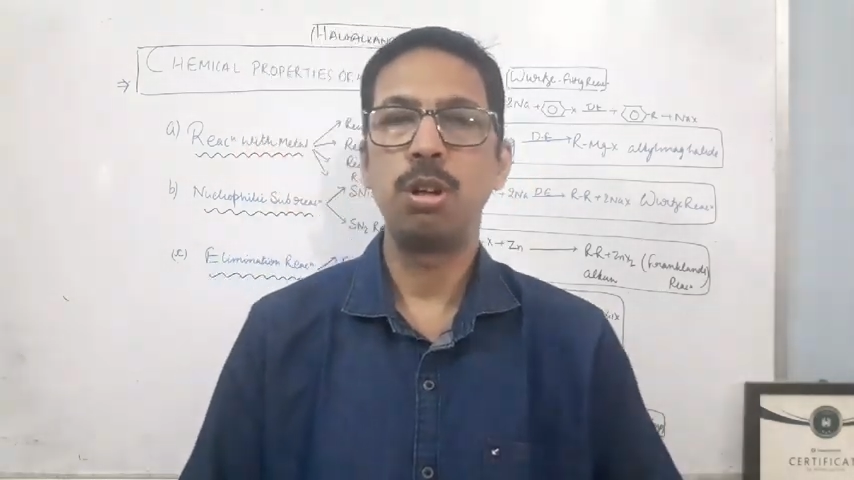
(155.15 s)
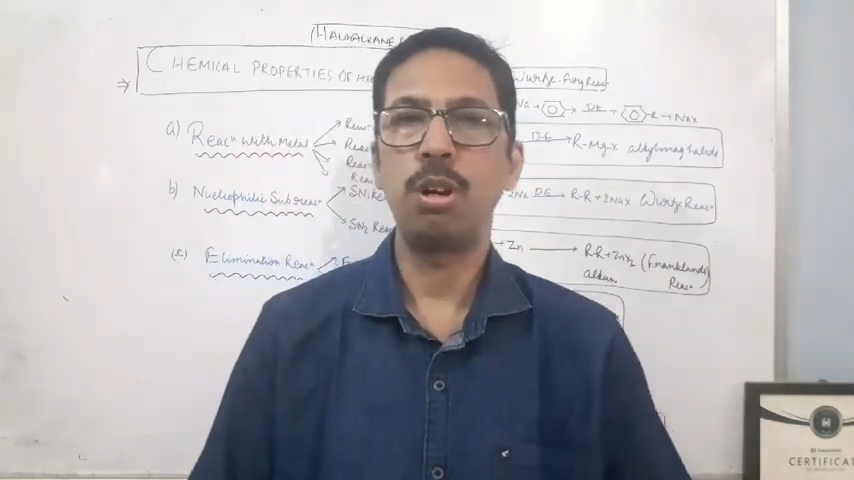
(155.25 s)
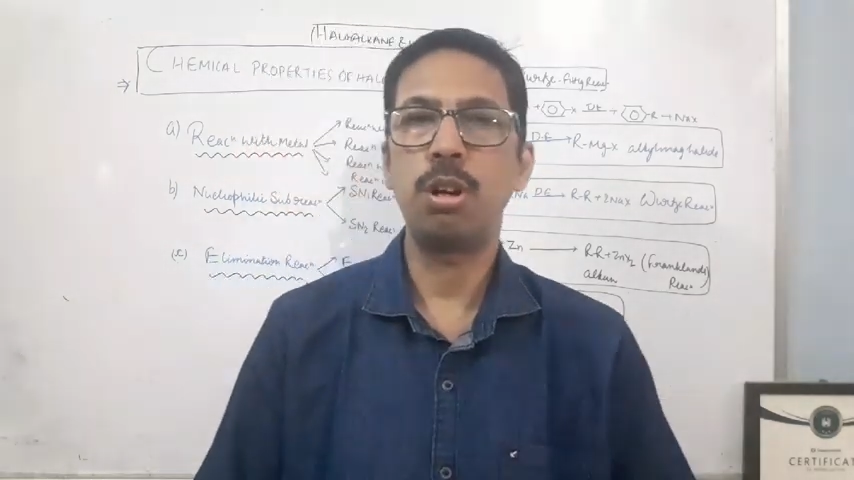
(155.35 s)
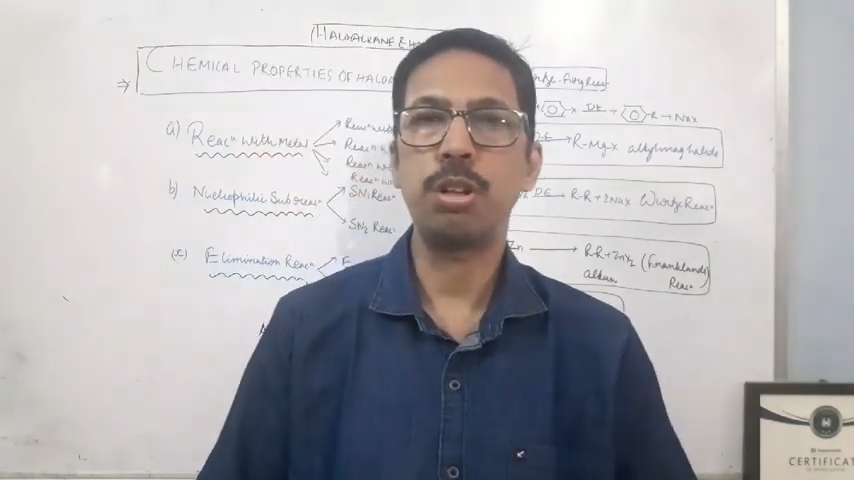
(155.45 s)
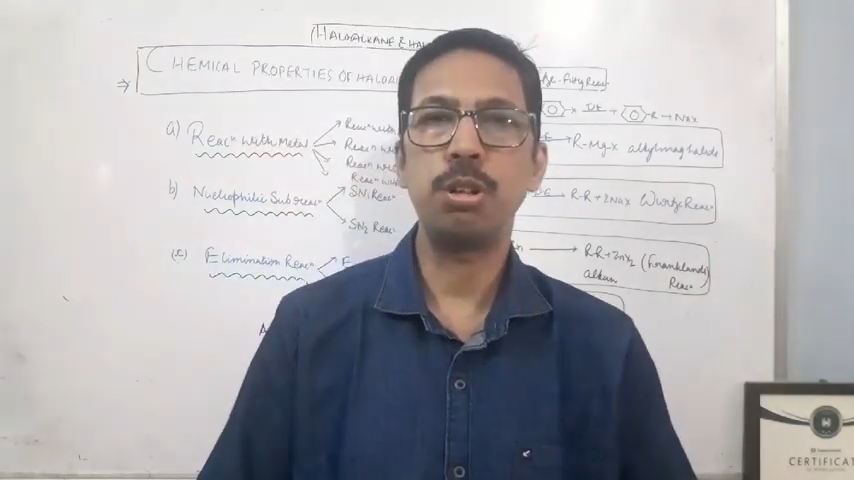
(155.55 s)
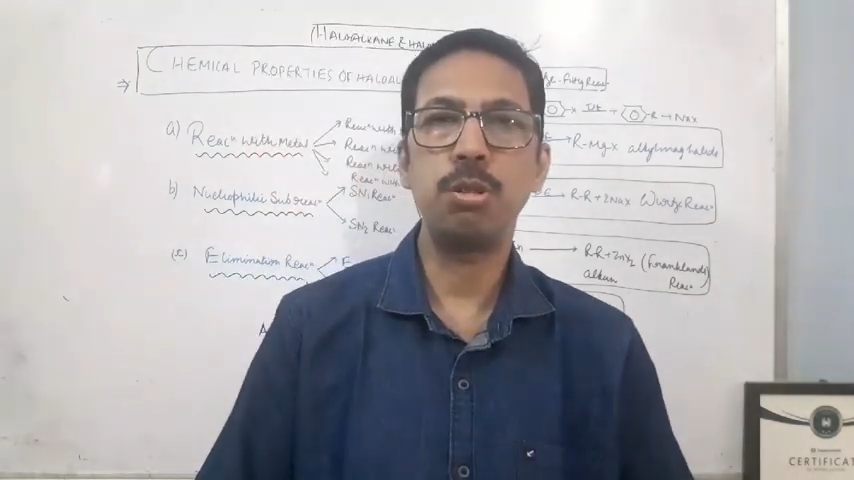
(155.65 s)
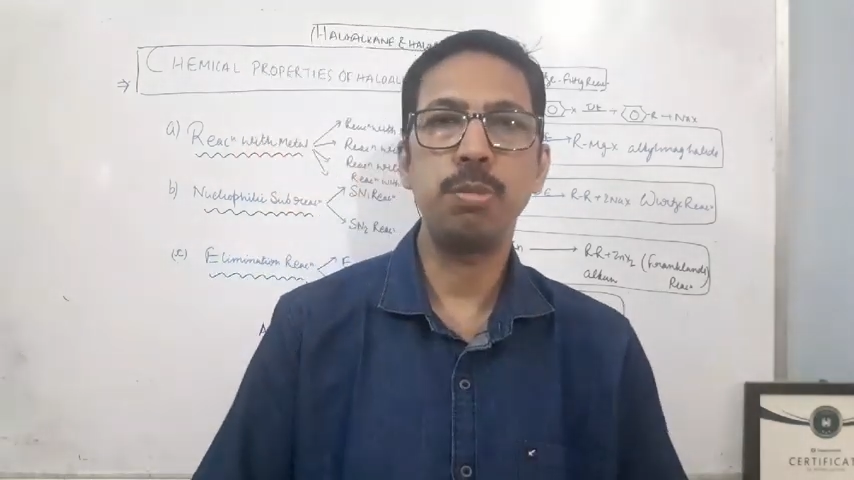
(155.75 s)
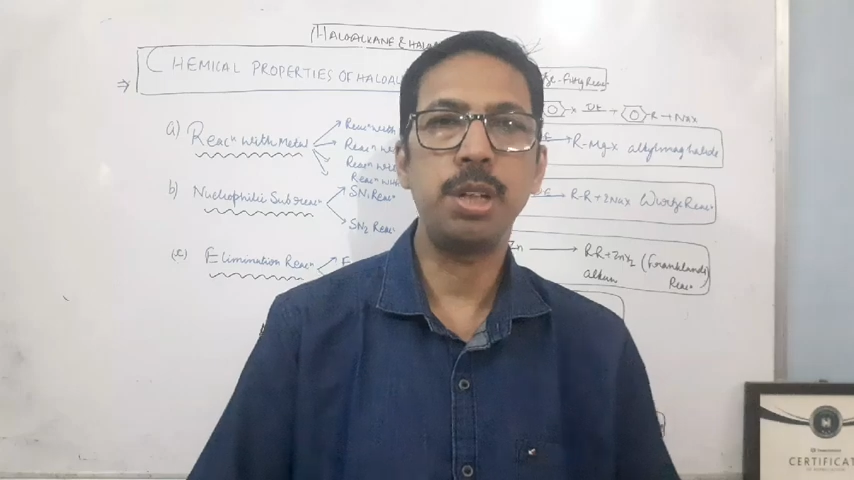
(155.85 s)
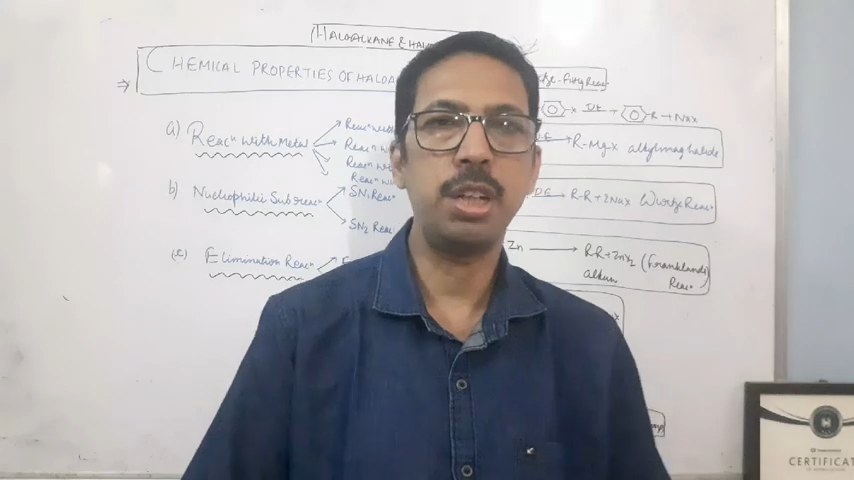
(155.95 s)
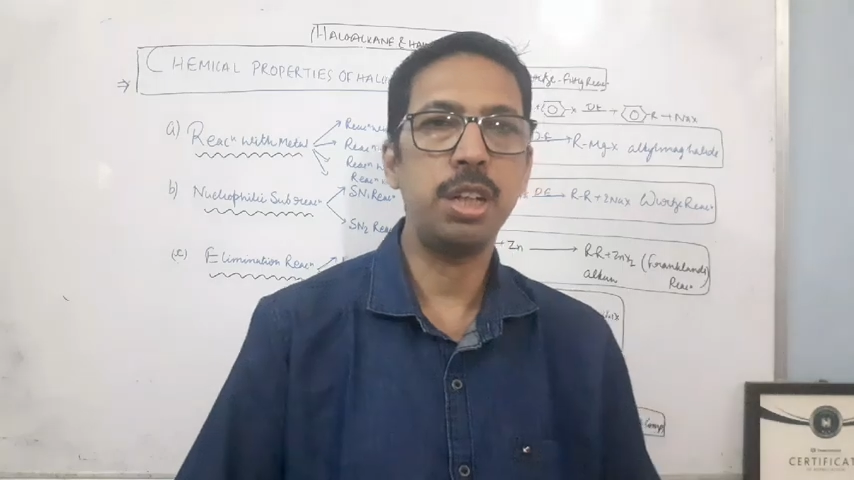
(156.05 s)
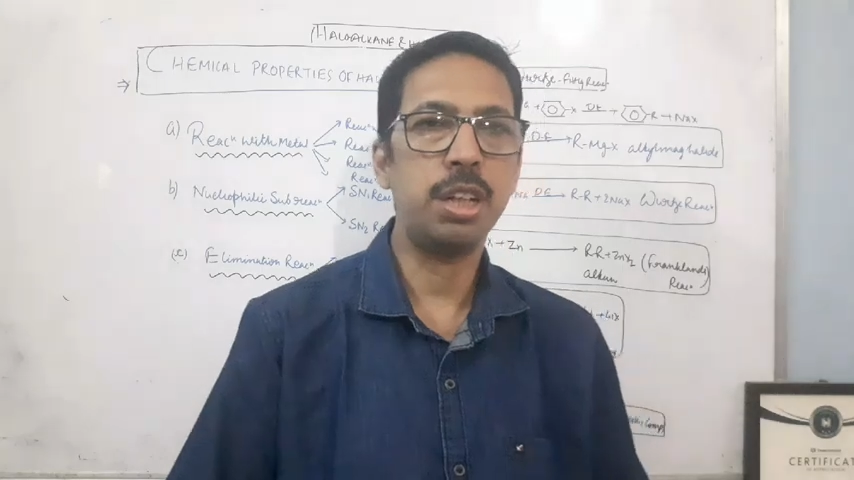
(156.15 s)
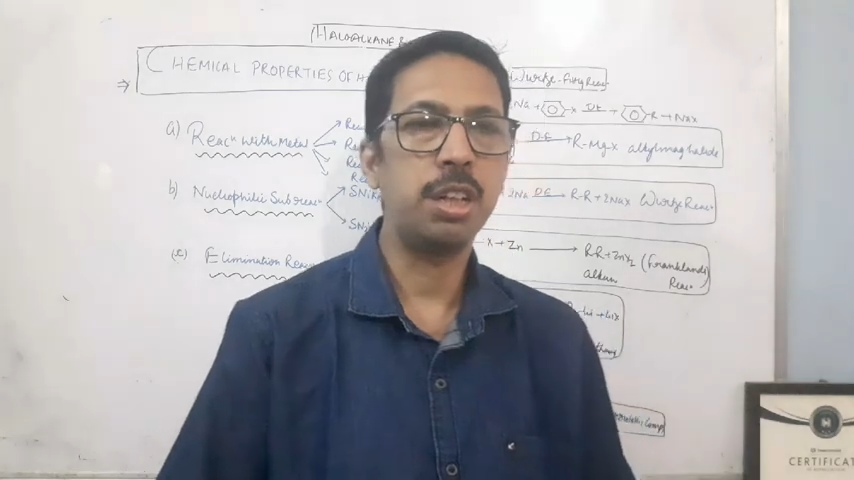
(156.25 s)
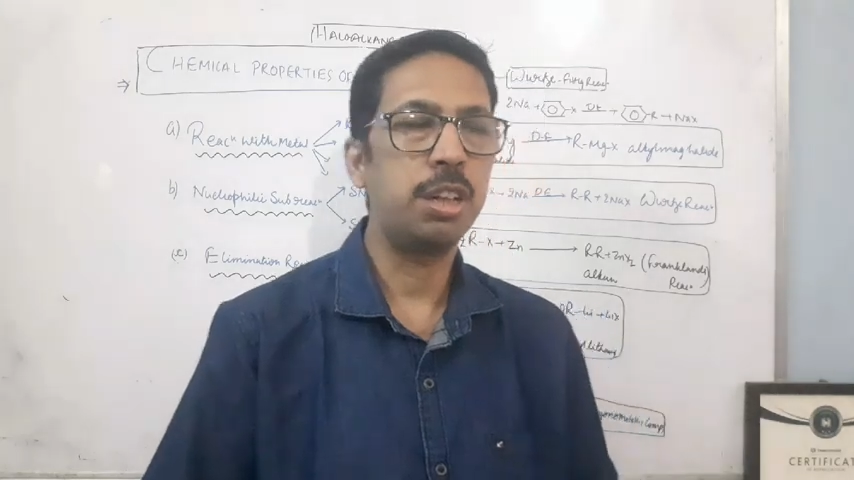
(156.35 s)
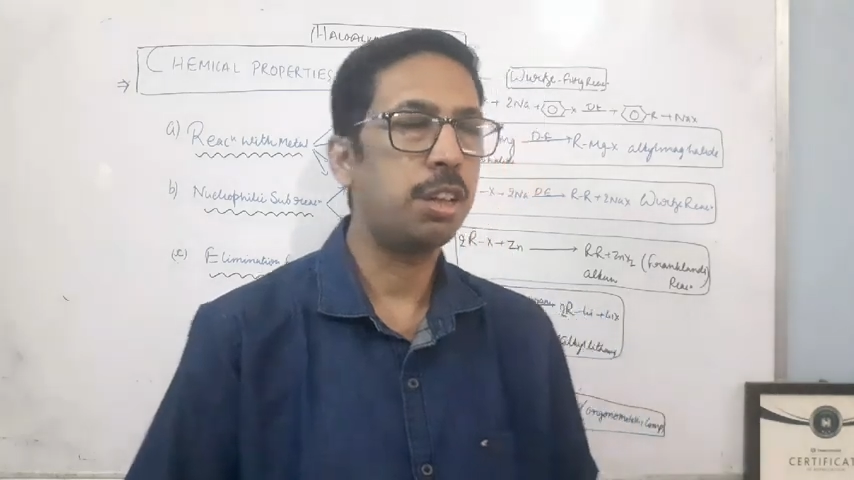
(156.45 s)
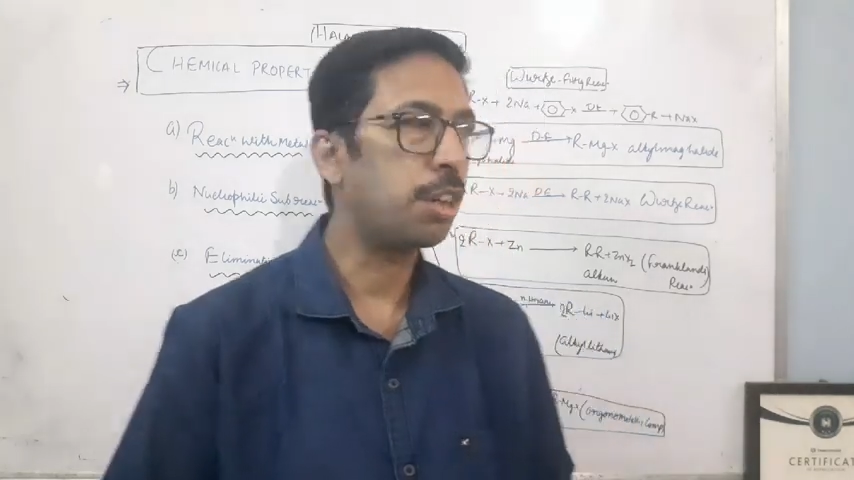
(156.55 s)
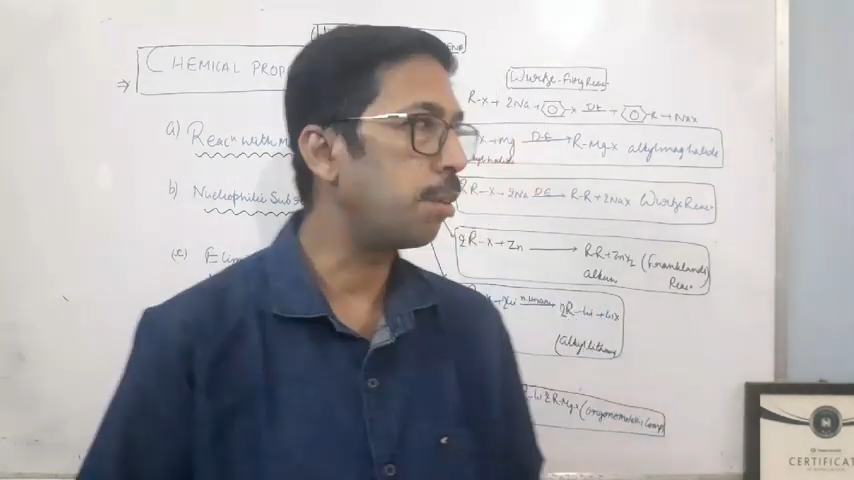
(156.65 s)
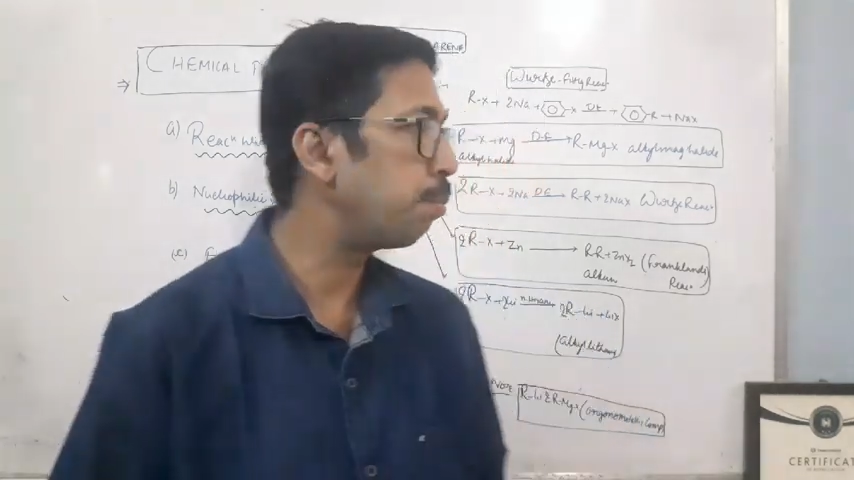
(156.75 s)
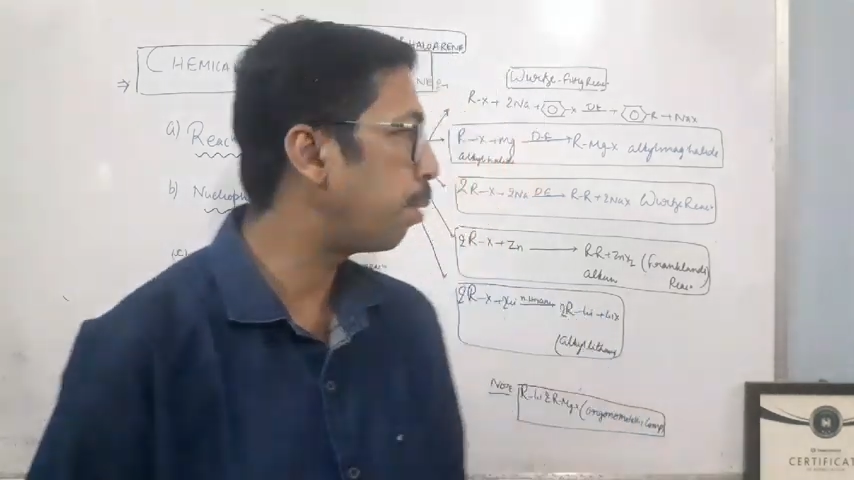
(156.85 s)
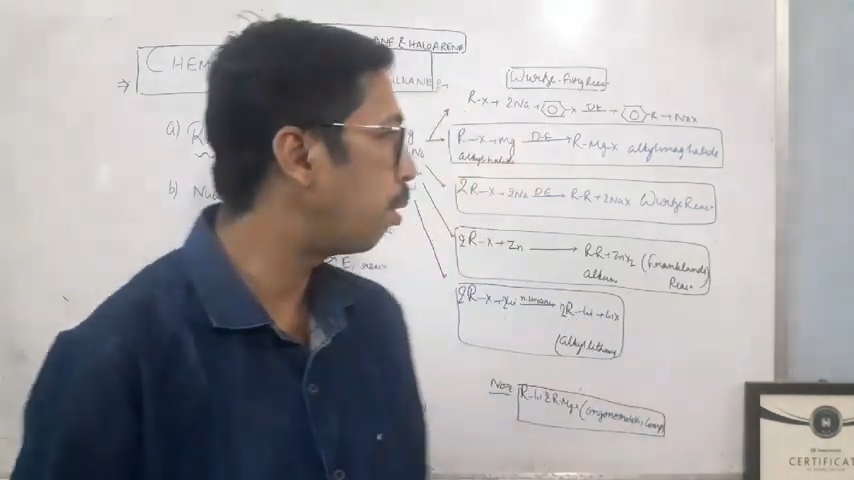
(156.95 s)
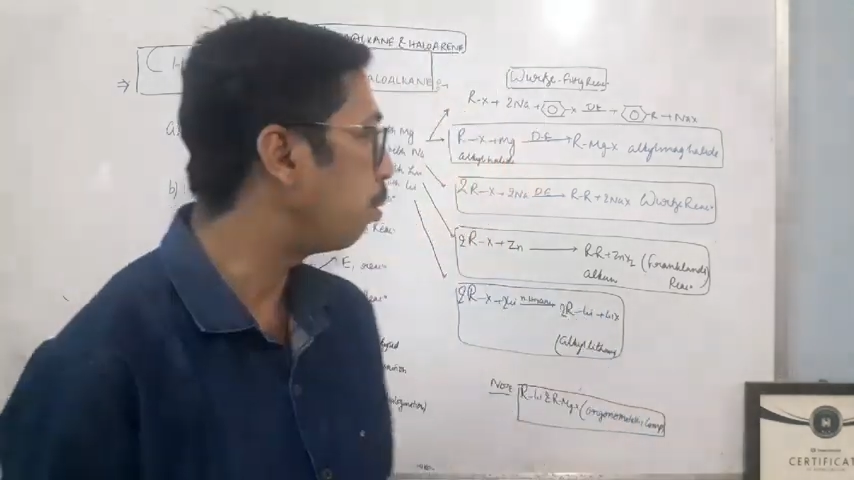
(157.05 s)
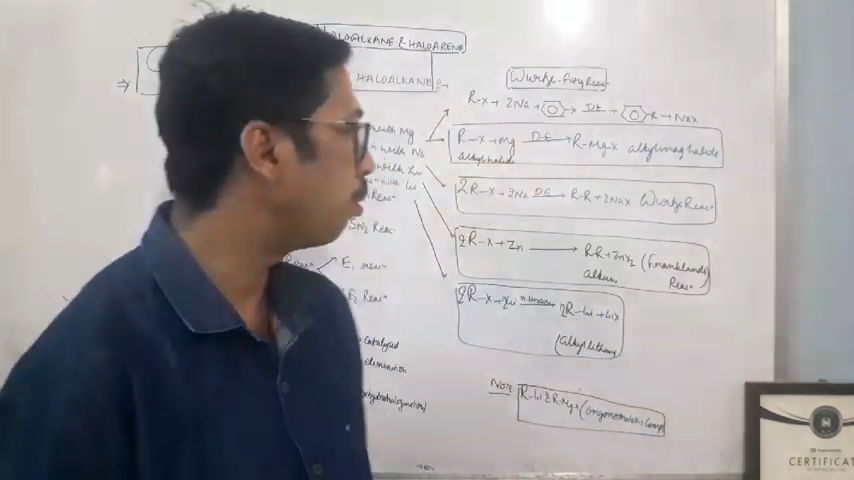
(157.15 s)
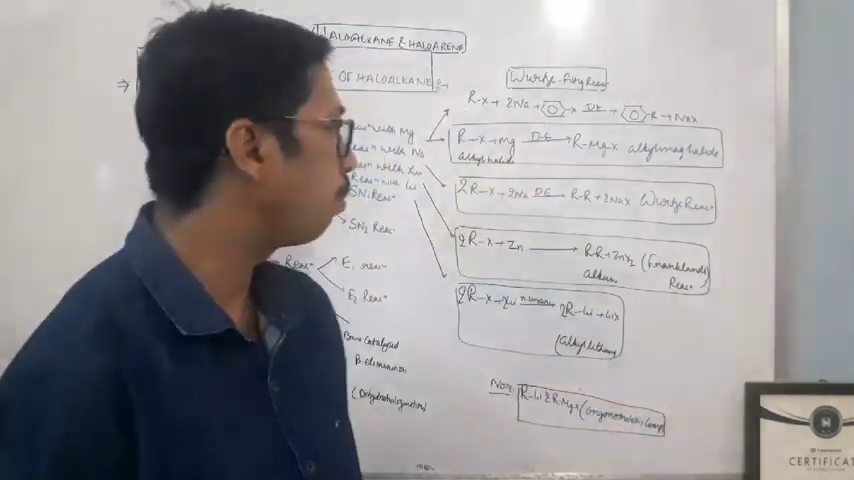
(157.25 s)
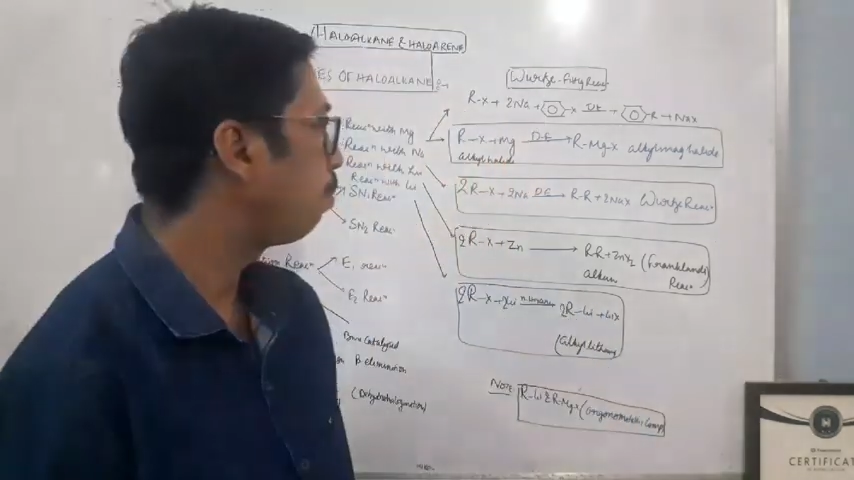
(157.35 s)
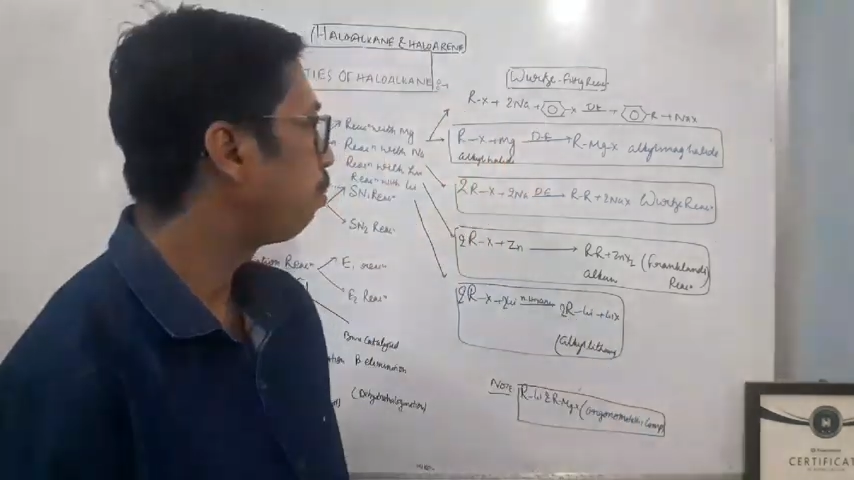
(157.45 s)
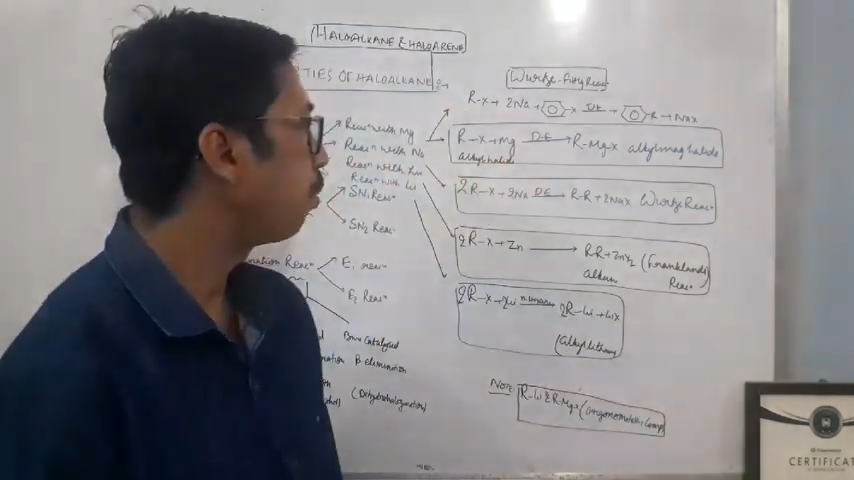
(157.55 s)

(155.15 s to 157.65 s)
organometallic compound.